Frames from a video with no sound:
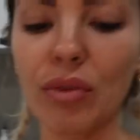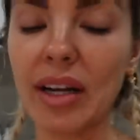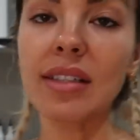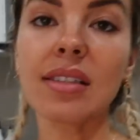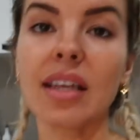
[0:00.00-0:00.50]

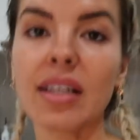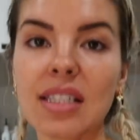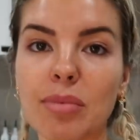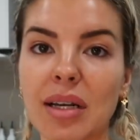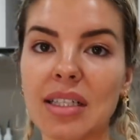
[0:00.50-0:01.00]
red
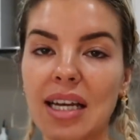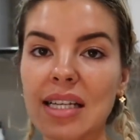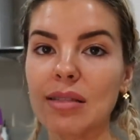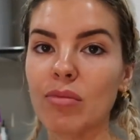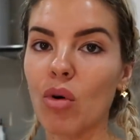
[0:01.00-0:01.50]
skins, but it
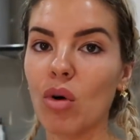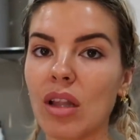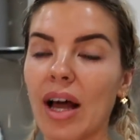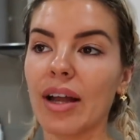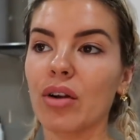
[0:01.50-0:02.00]
tastes more
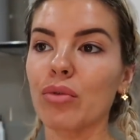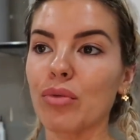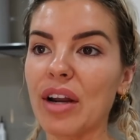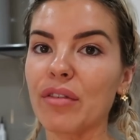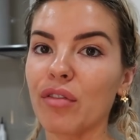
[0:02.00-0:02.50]
like
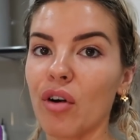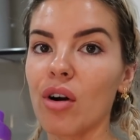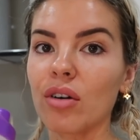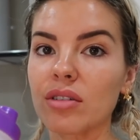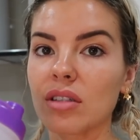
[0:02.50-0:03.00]
red
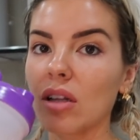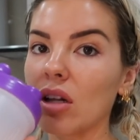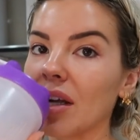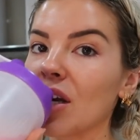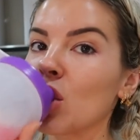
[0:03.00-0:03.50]
frogs, the
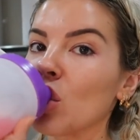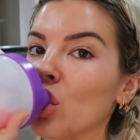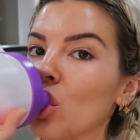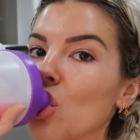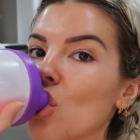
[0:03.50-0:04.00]
lolly.
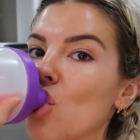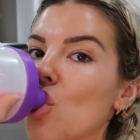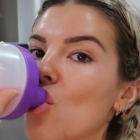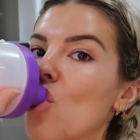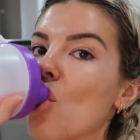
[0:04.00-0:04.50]

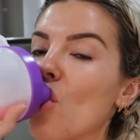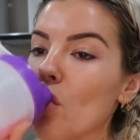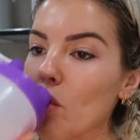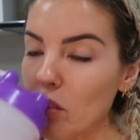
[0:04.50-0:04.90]
I